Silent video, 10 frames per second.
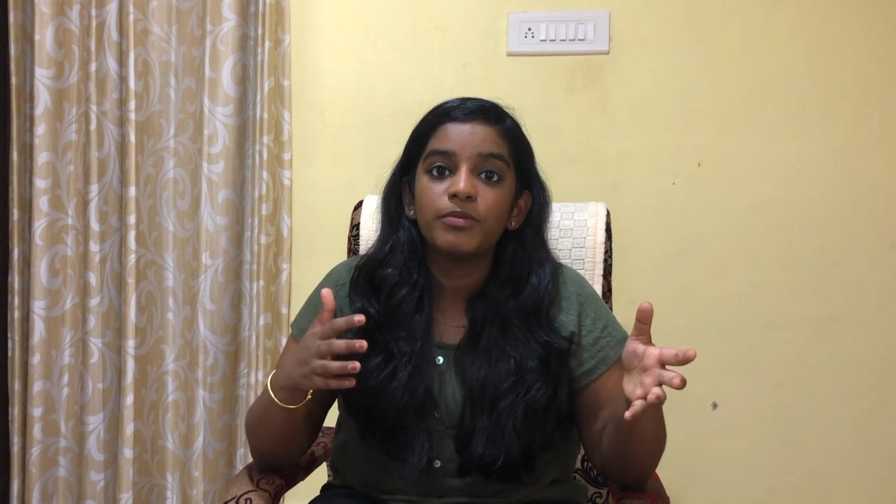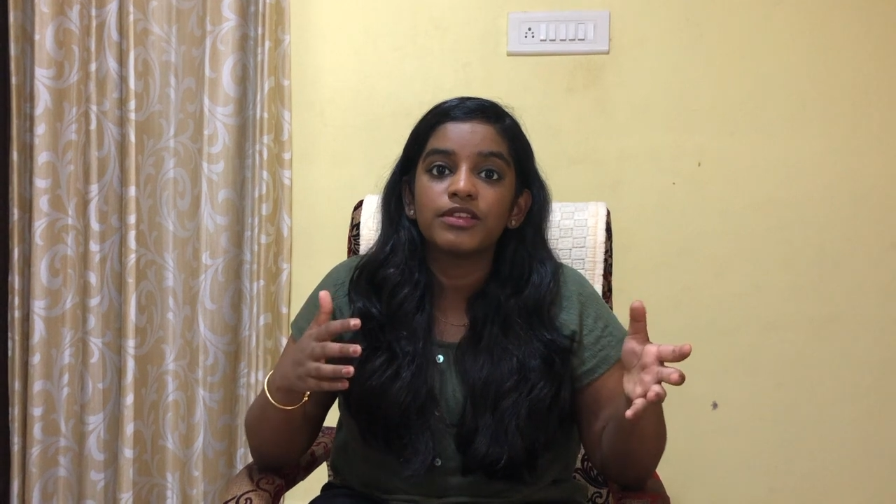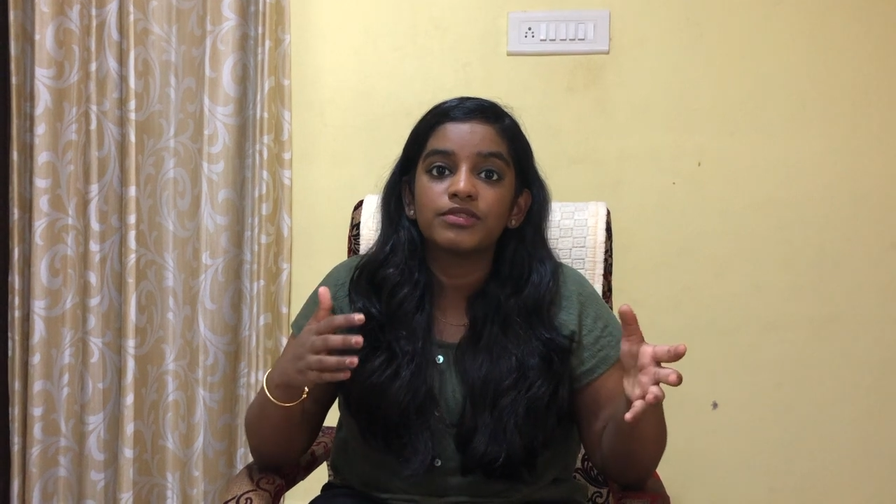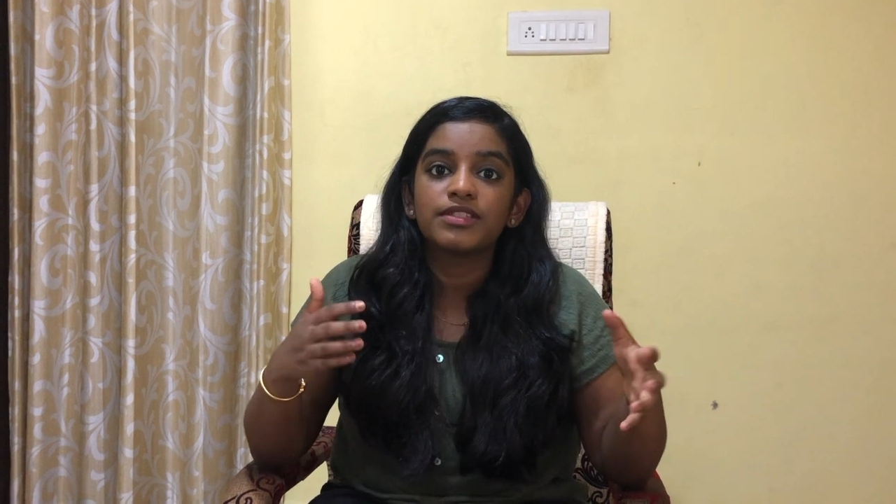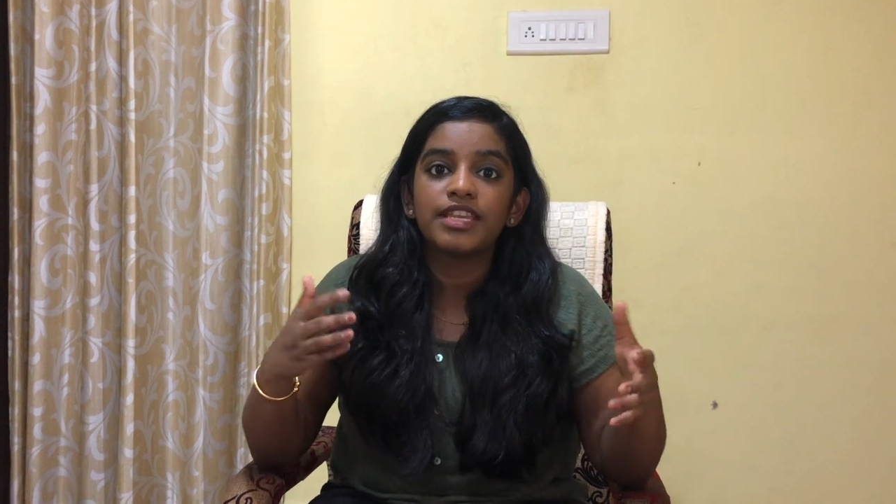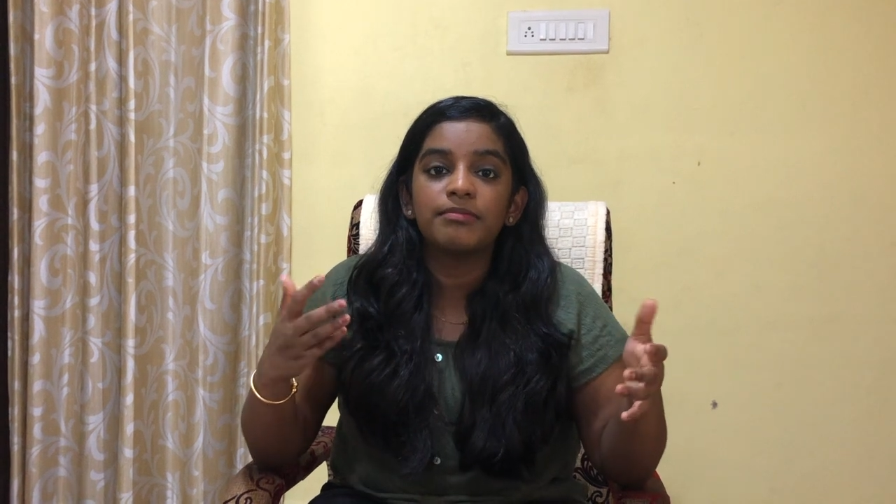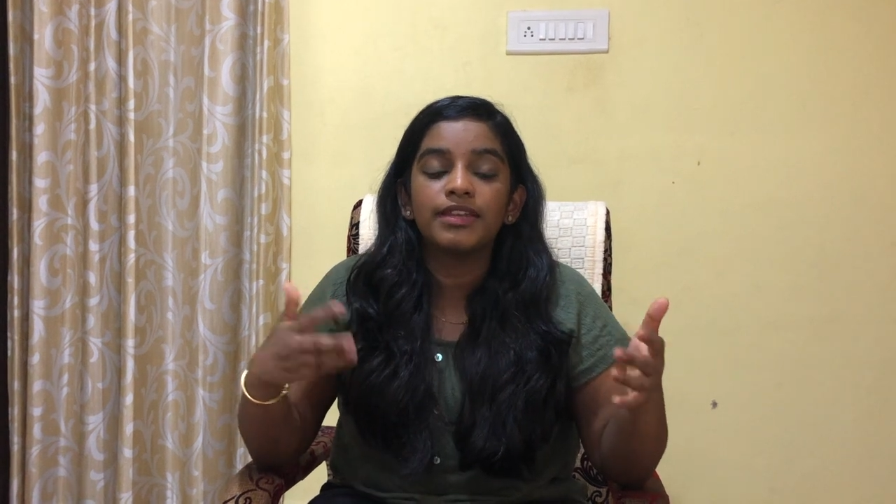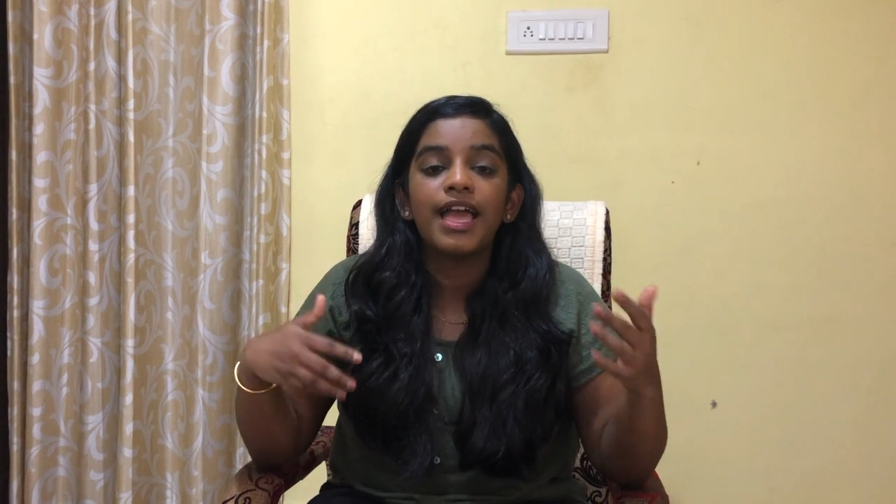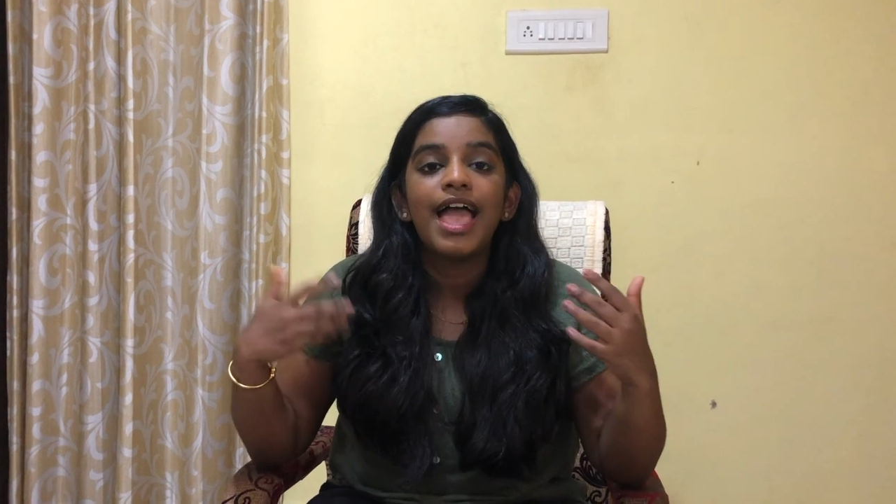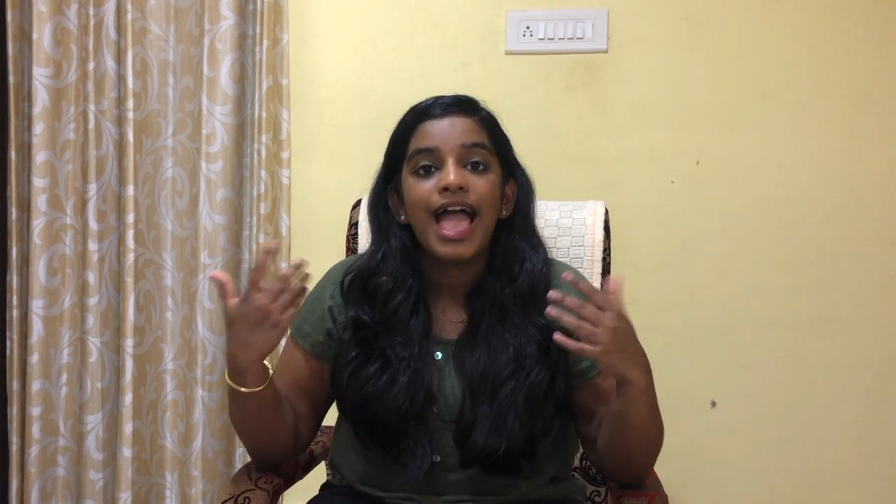personal
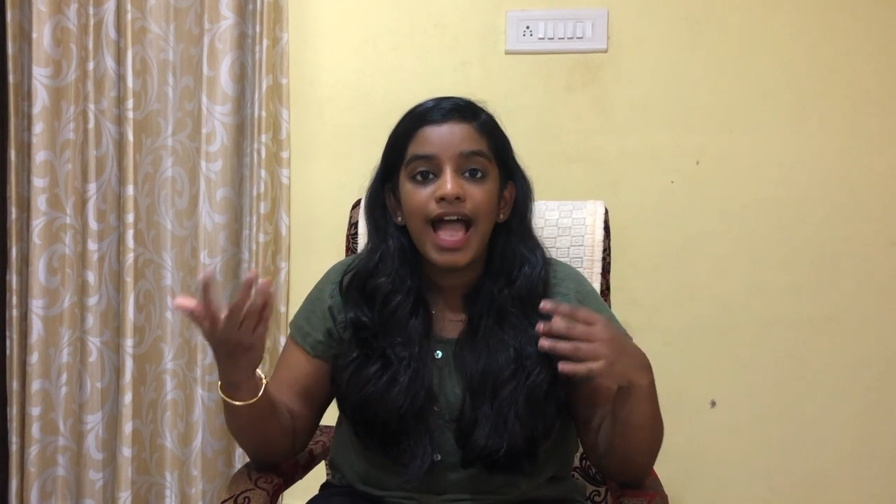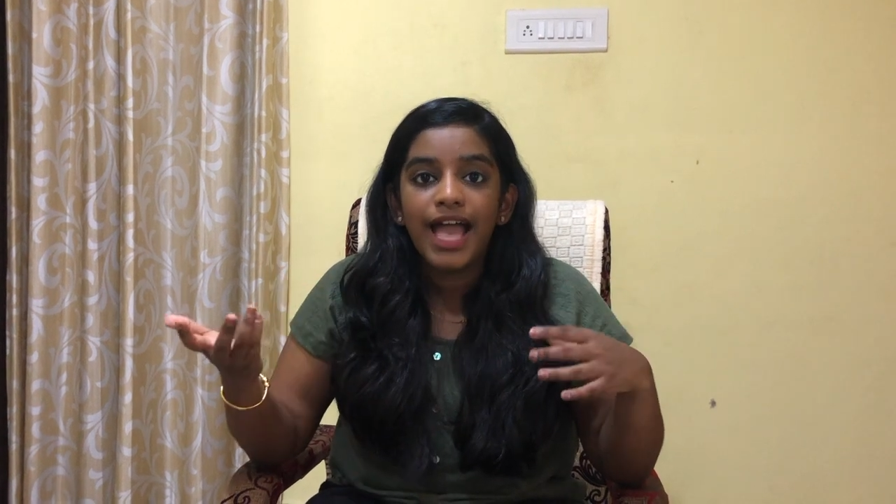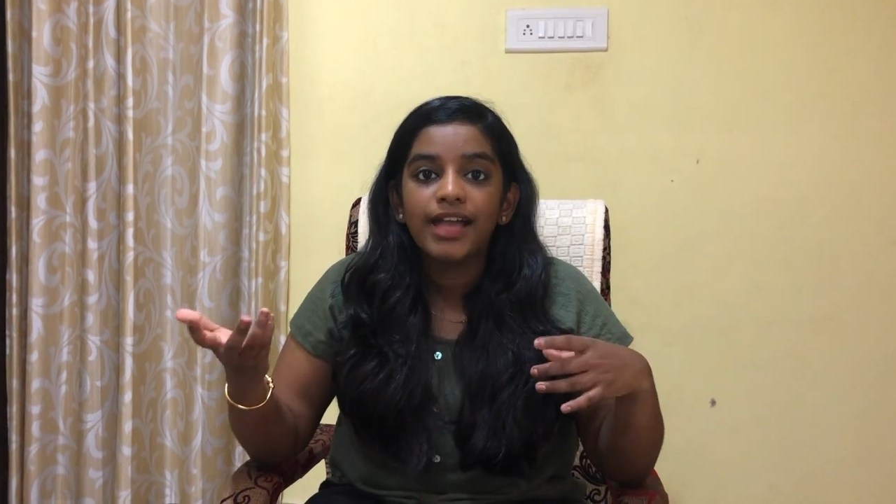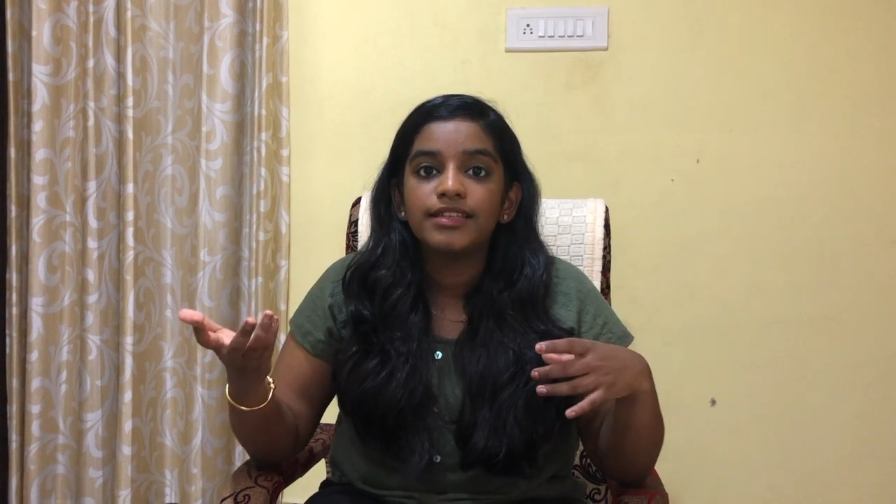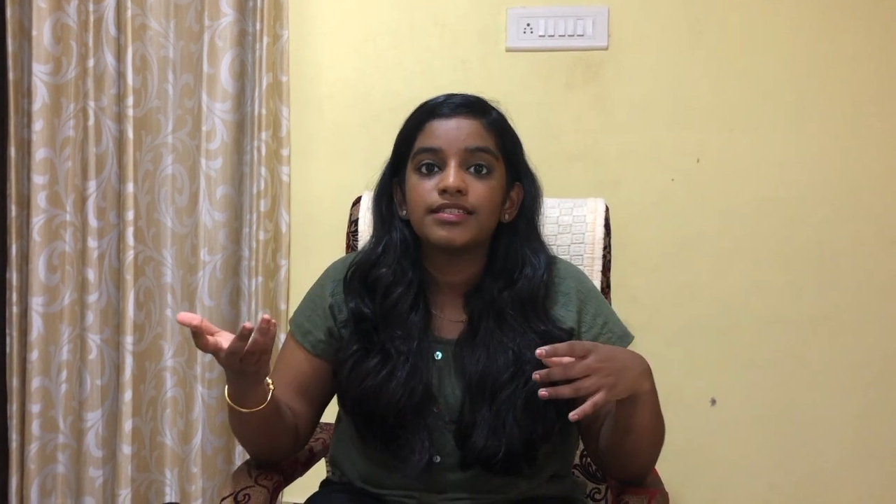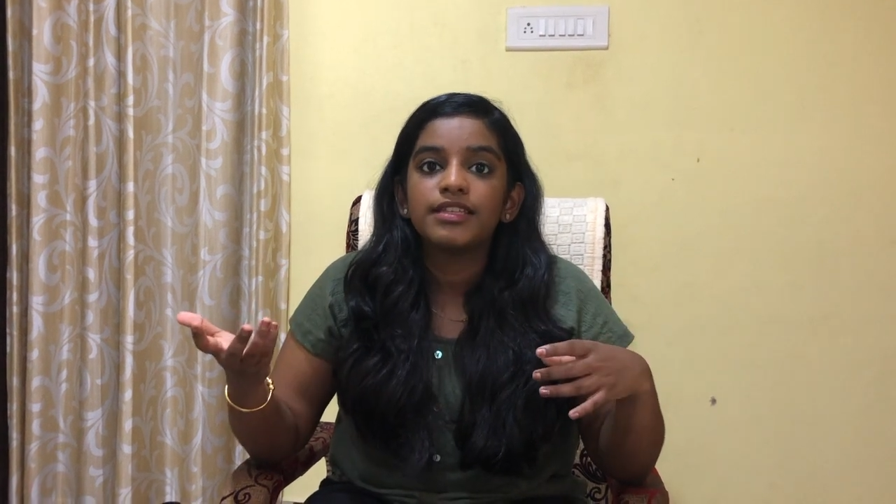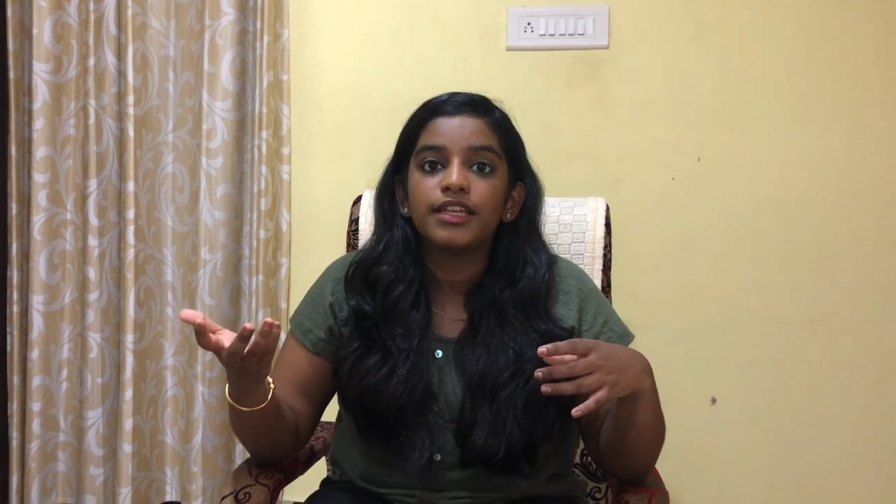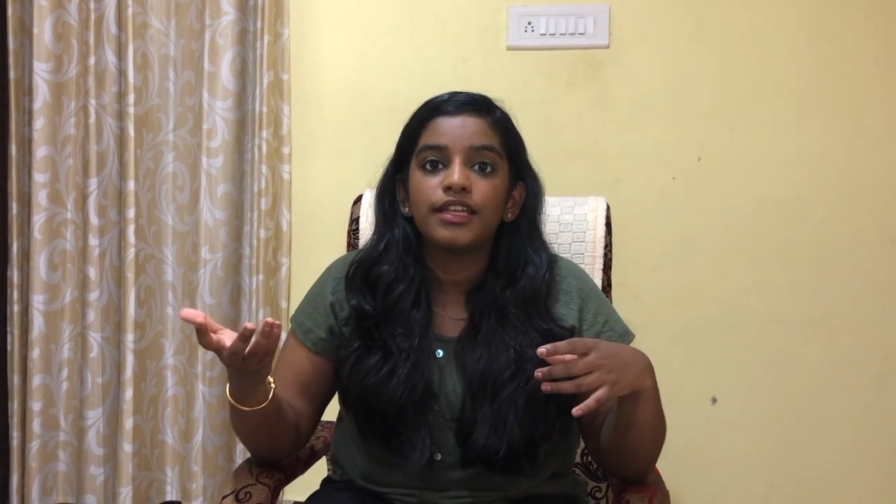statement, and